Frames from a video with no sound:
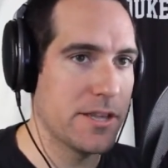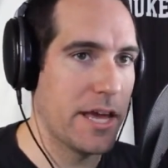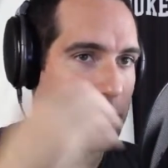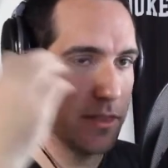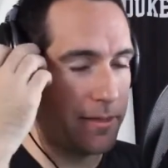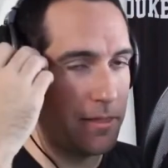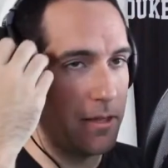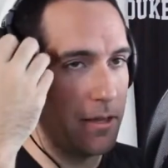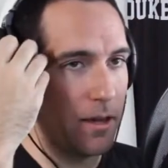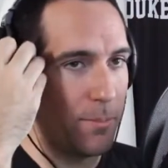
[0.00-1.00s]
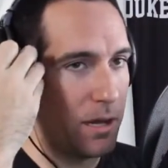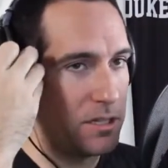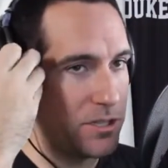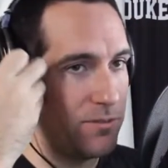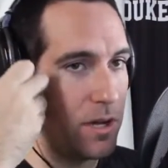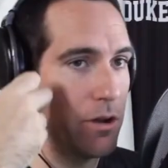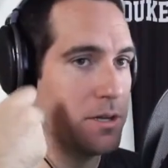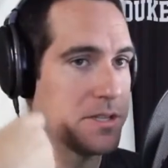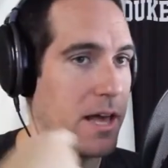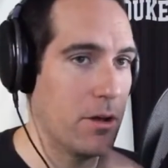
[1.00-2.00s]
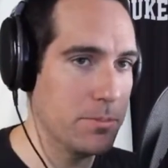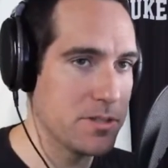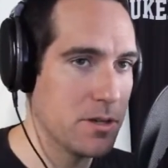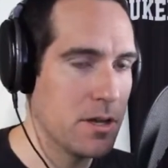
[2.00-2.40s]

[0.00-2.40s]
Like the apology video has helped,